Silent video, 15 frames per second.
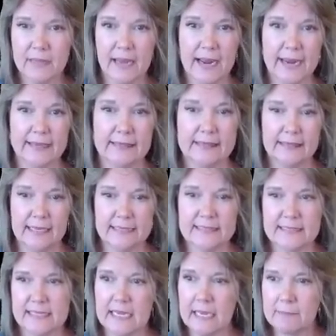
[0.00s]
And
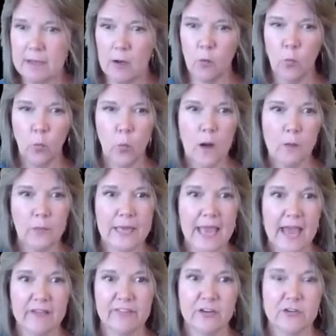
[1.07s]
let's think about what we
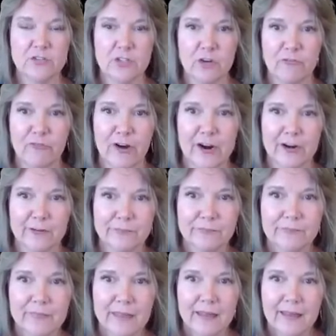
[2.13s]
have here so far.
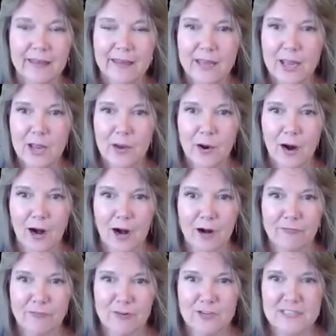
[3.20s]
Our
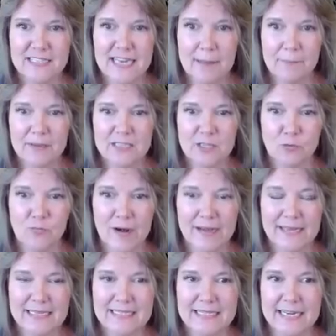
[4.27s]
first step is a
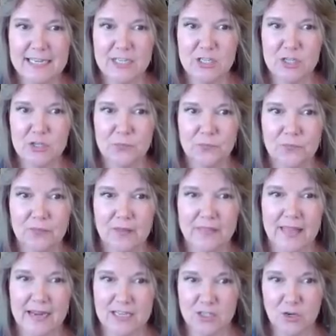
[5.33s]
running stitch.
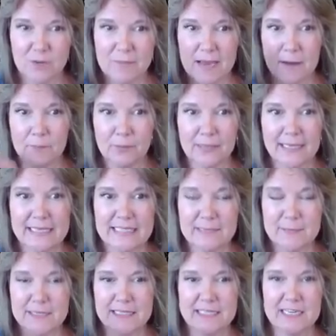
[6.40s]
That is going to be our
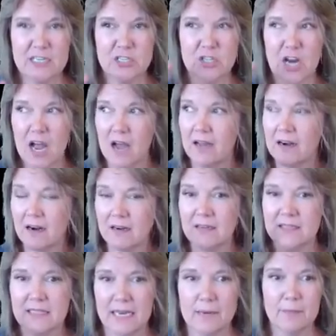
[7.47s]
placement stitch on our
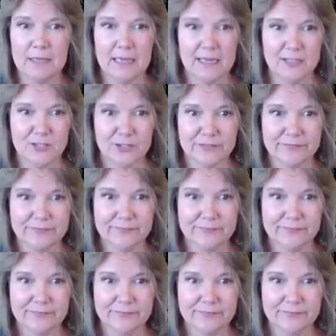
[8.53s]
stabilizer.